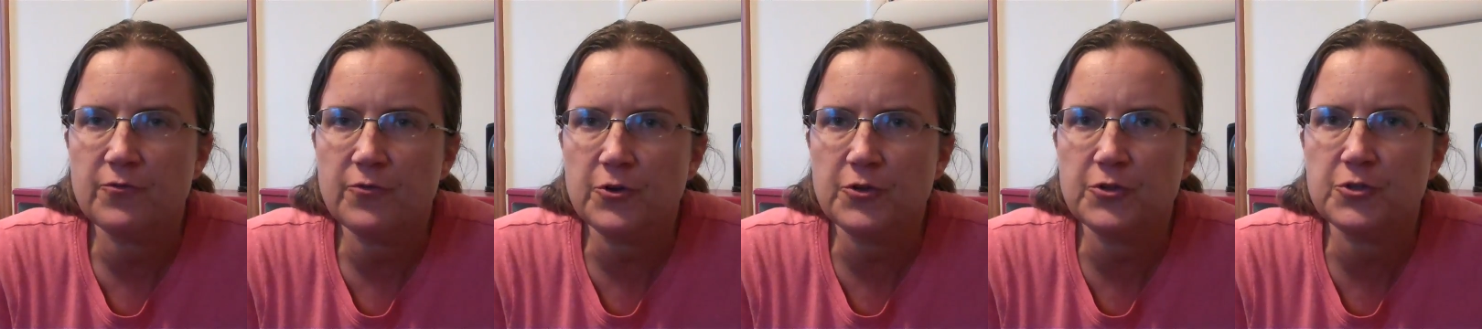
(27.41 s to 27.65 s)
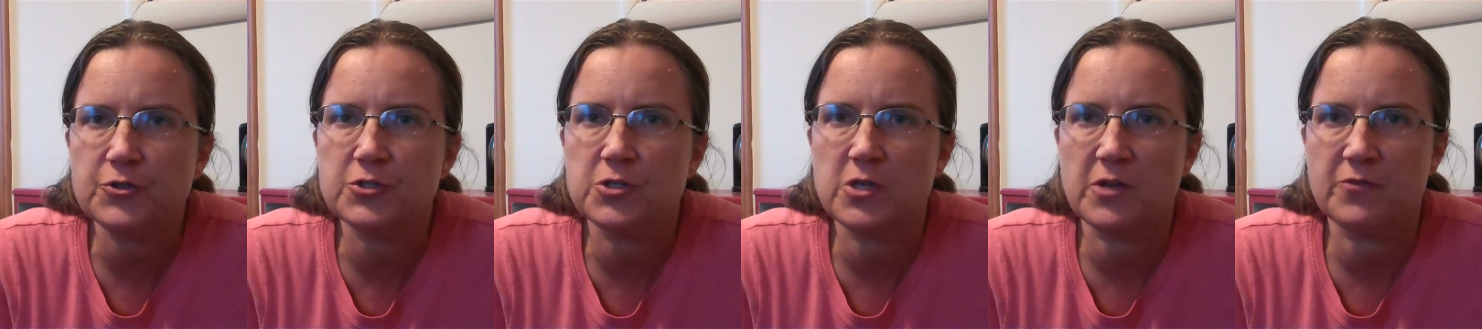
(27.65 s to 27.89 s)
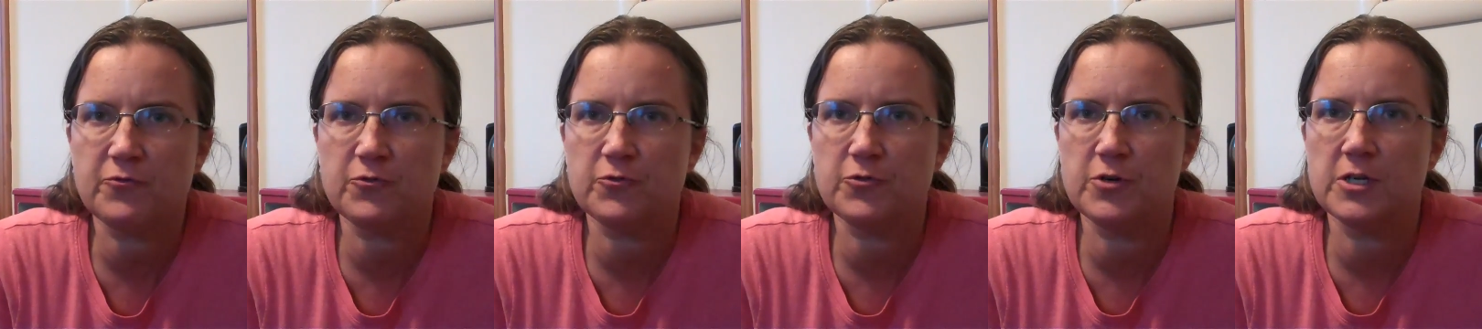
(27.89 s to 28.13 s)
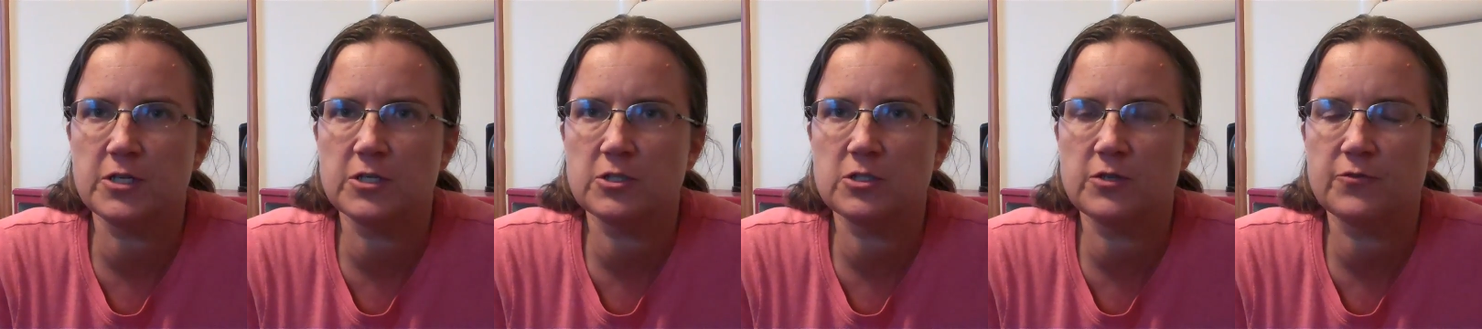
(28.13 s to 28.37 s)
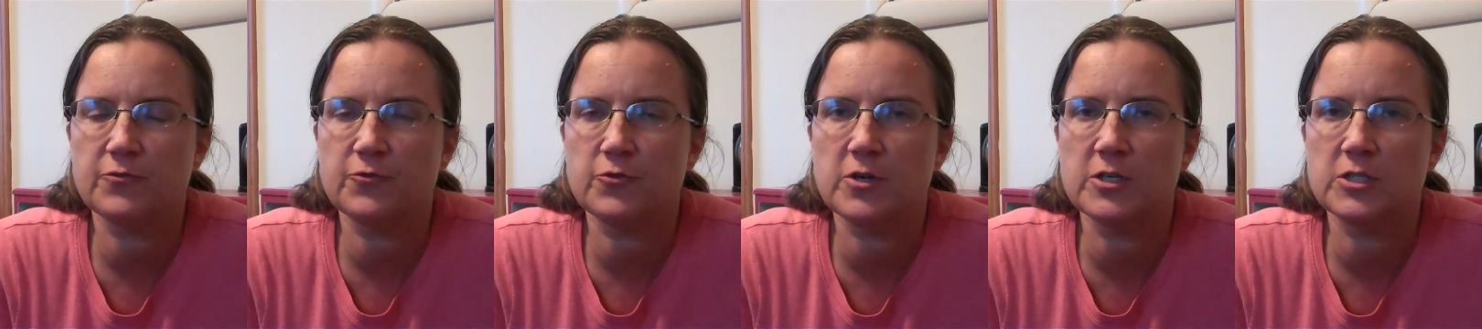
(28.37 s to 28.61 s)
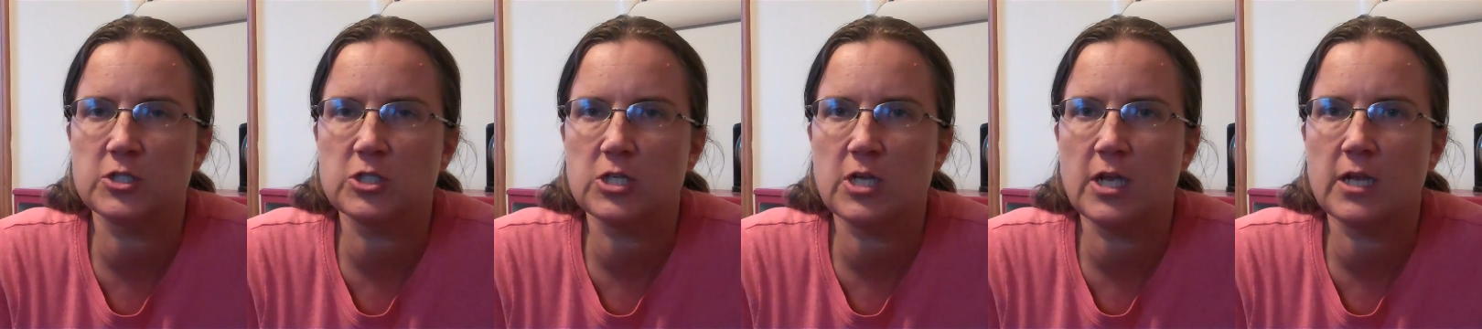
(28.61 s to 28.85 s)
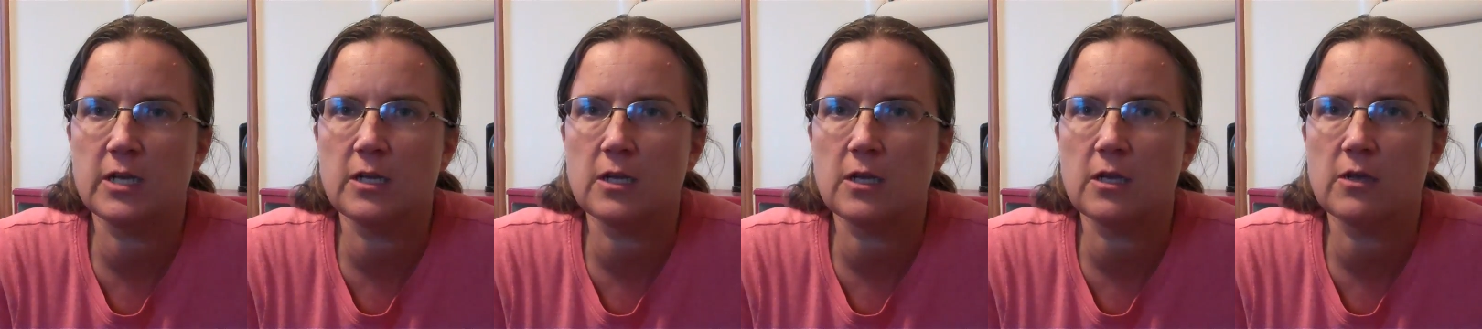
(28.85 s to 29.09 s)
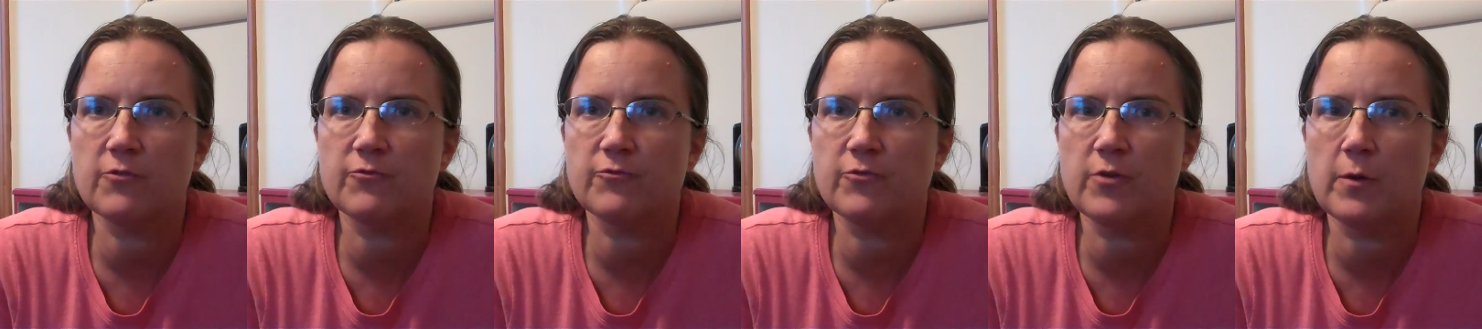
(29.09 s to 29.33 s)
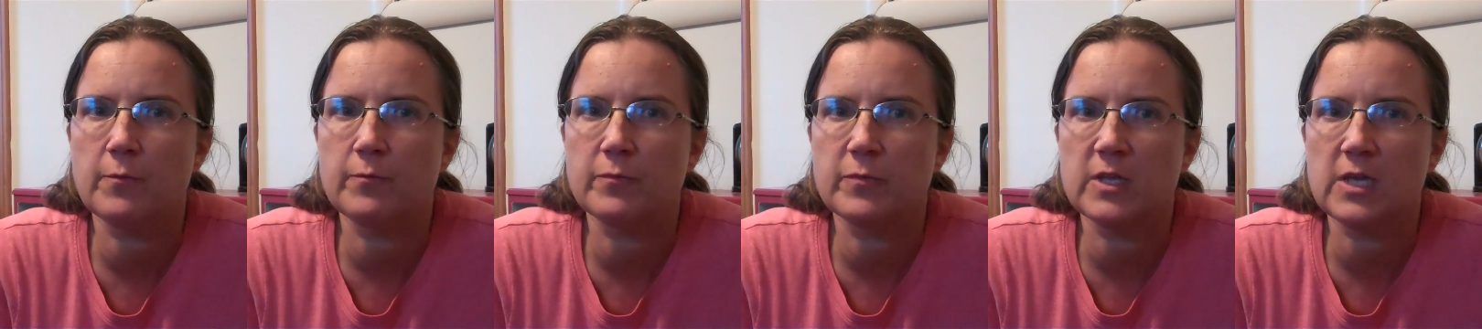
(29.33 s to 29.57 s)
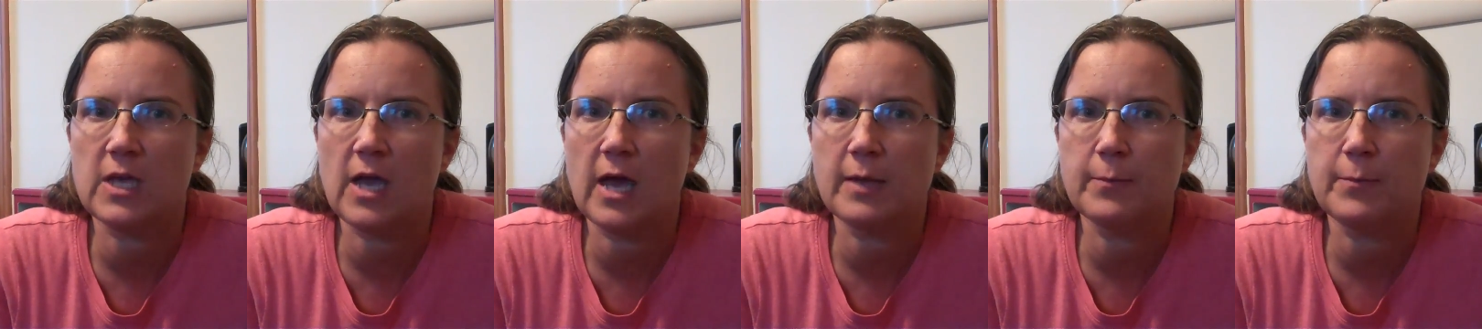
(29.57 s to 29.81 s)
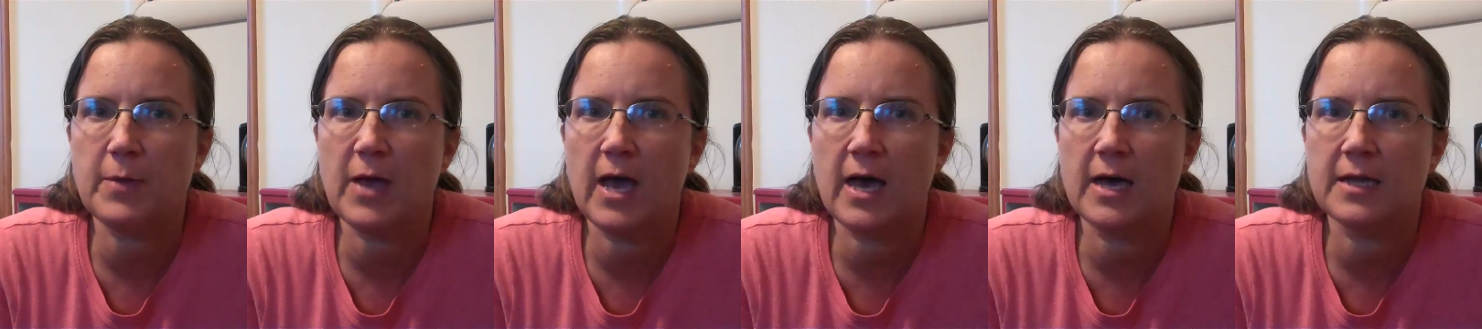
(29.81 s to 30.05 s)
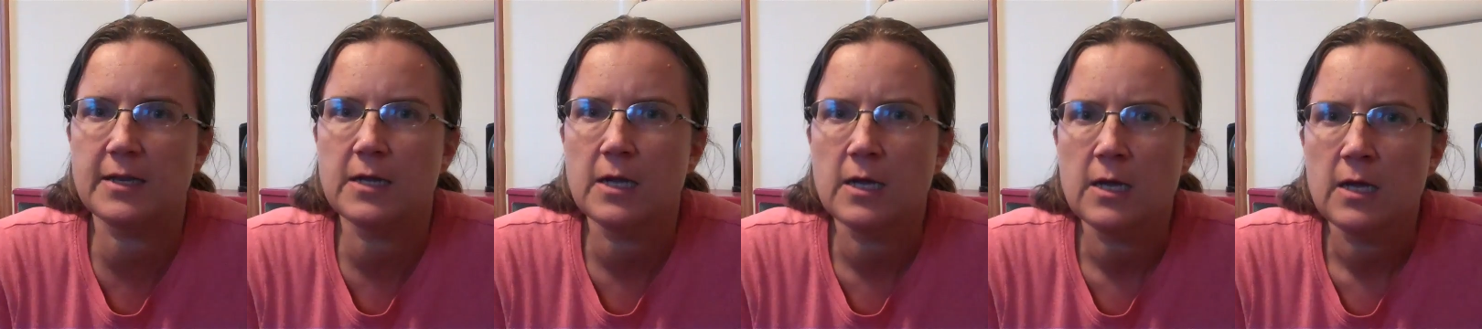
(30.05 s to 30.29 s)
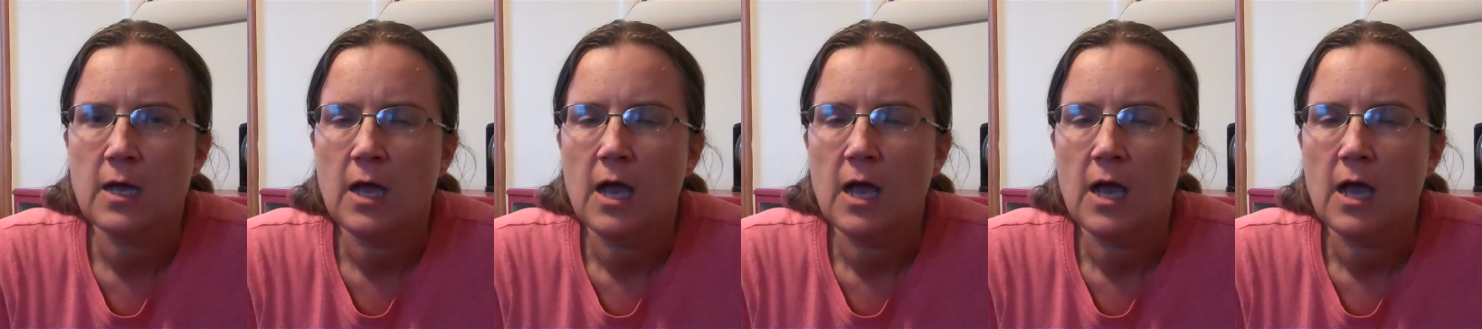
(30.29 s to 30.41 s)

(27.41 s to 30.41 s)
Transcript: further differentiating it from the iPad.